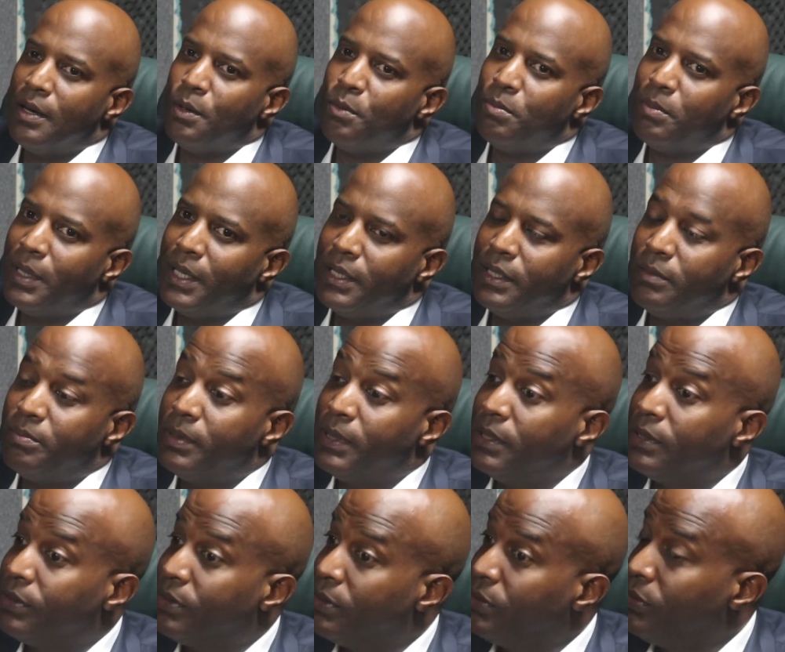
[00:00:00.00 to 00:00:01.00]
many
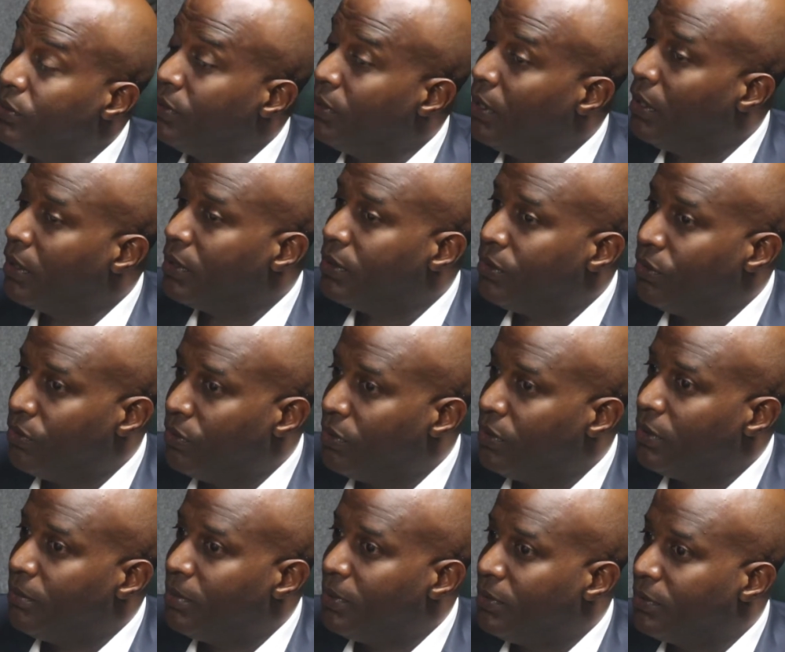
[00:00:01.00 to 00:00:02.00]
patients, young and
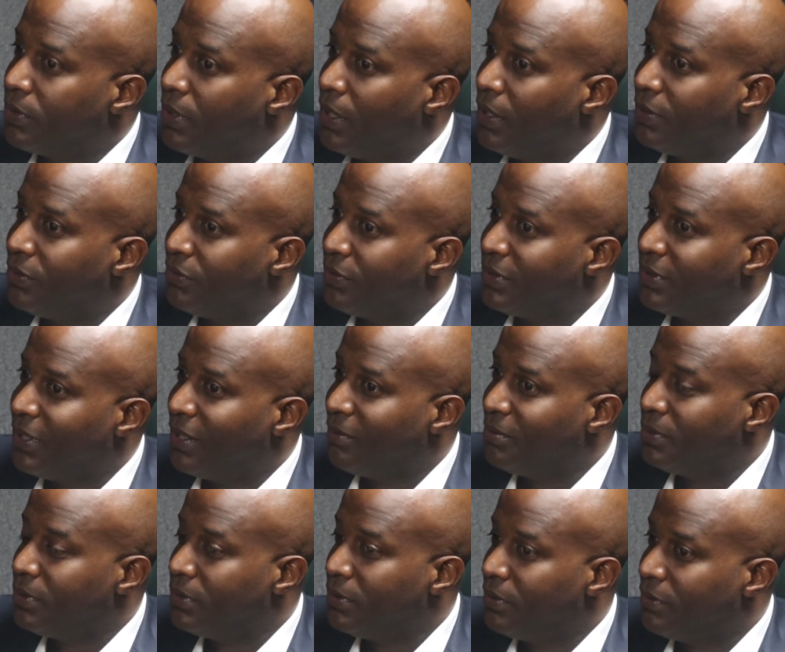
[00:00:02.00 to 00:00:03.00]
old, about
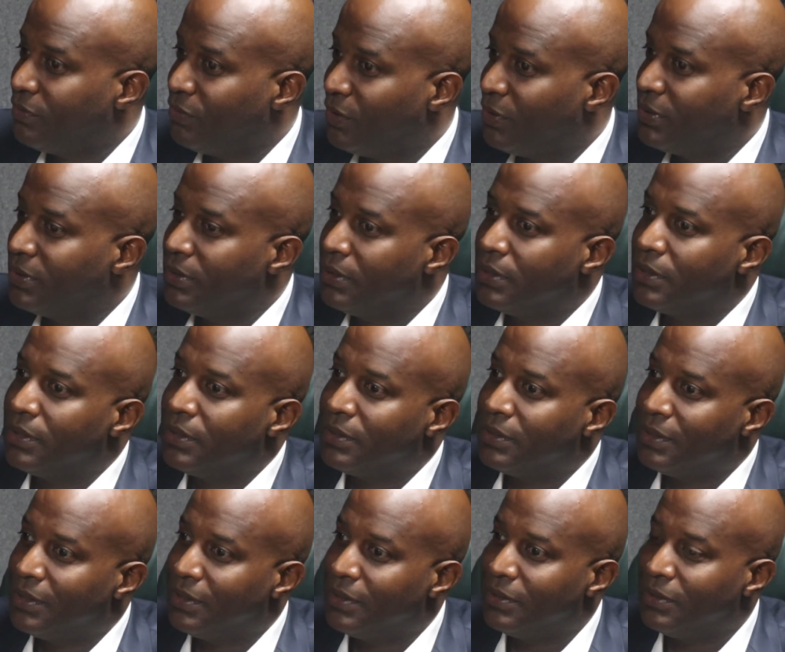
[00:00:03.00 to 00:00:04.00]
contraception, the first thing they
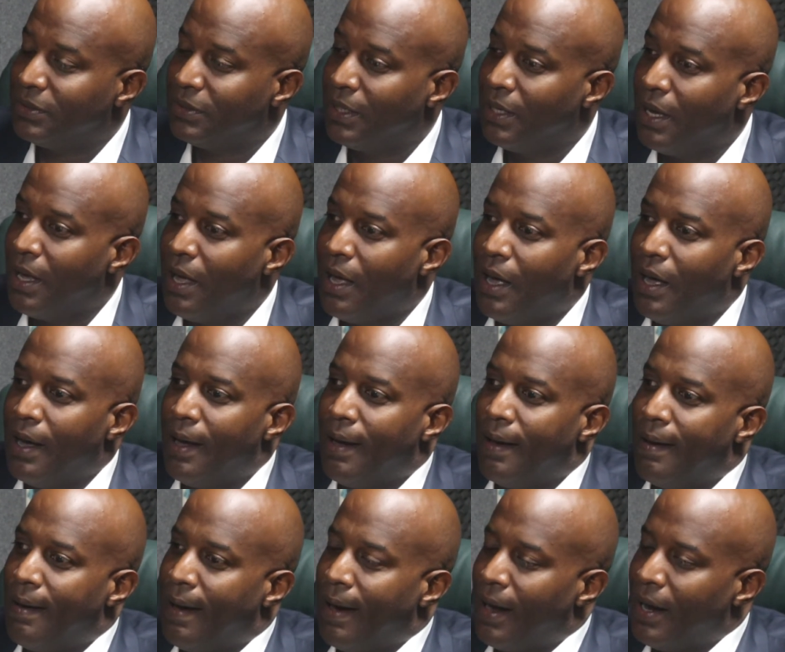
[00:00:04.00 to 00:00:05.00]
say is,
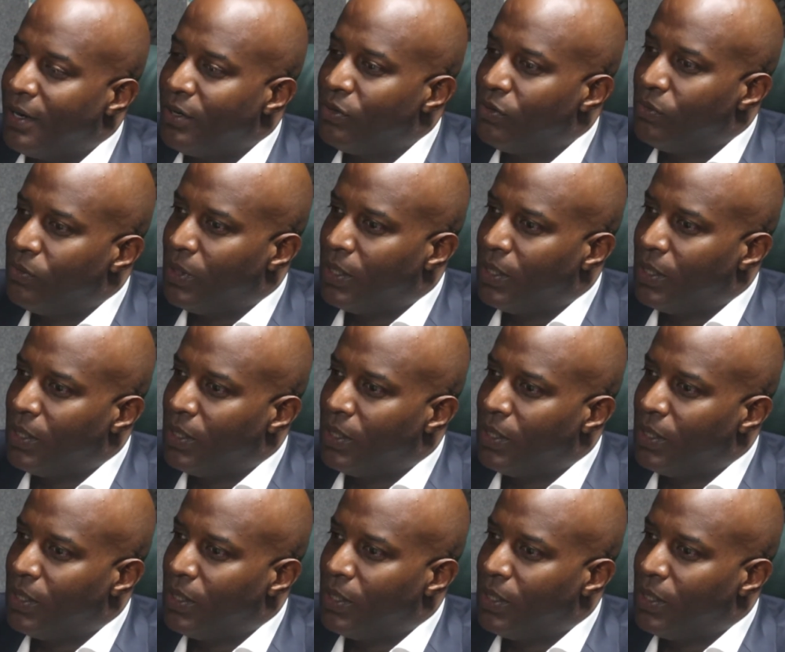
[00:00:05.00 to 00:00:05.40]
I don't